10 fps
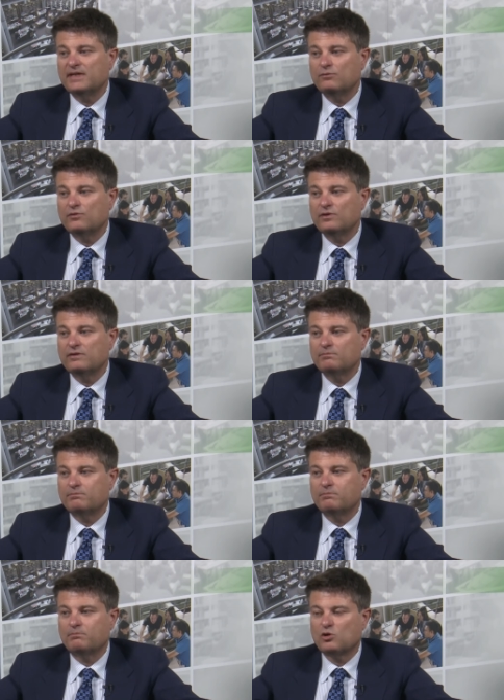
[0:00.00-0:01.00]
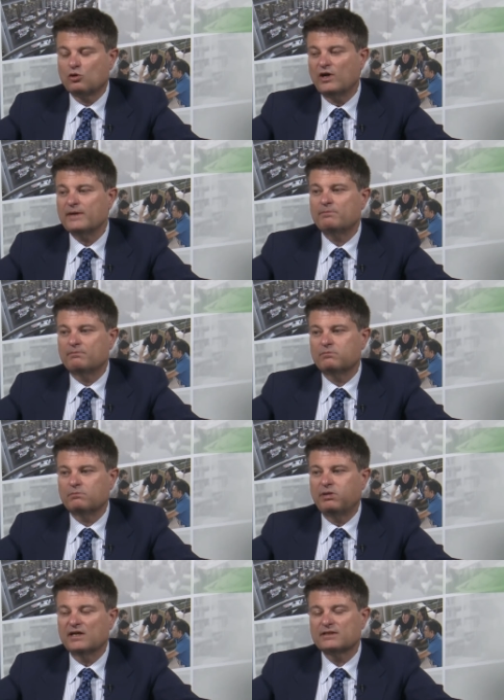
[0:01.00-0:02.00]
it would quite
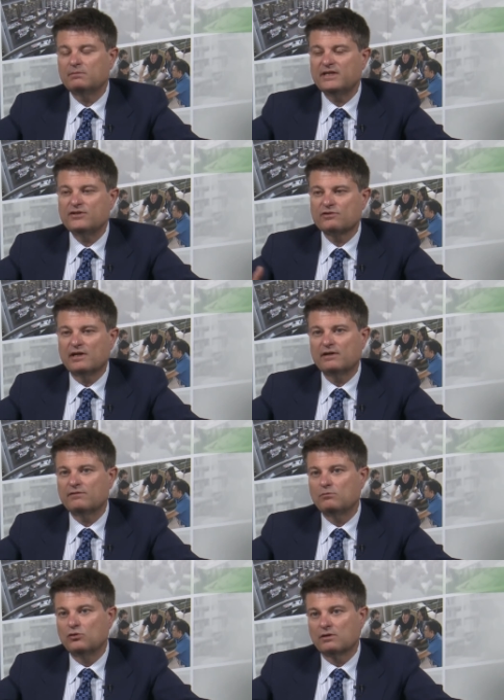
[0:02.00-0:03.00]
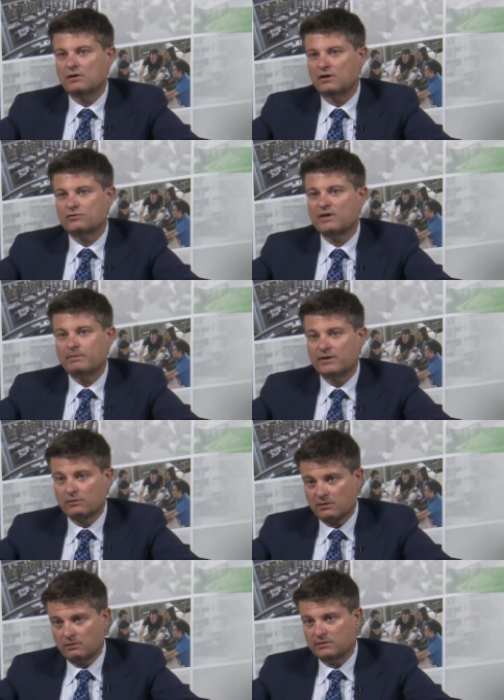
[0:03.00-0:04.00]
possibly drive a more
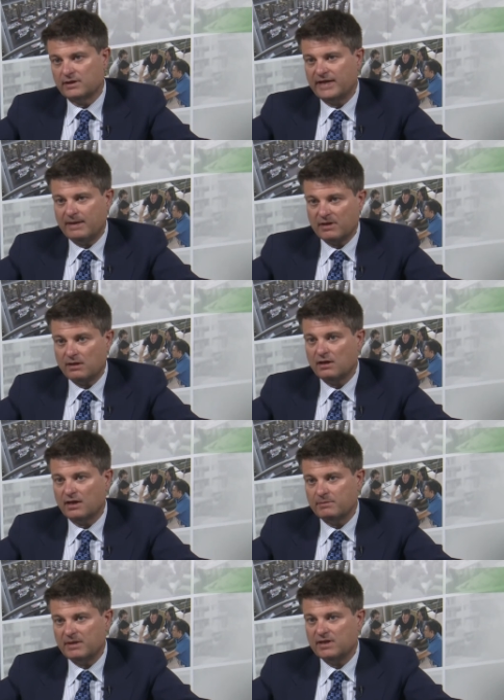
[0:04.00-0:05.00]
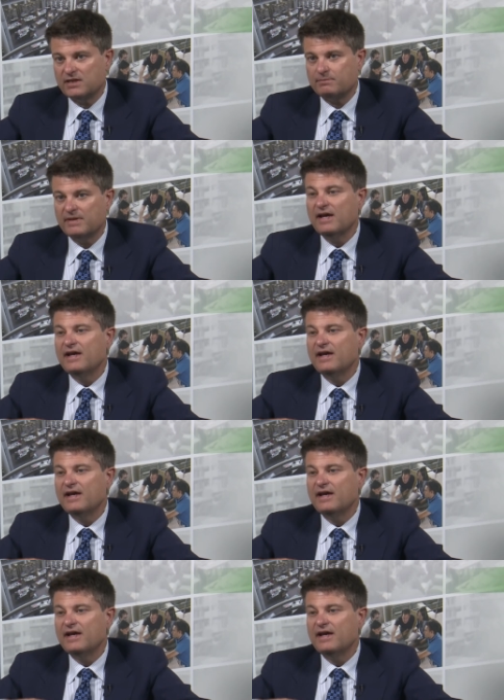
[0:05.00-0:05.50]
entrepreneurial dynamic economy because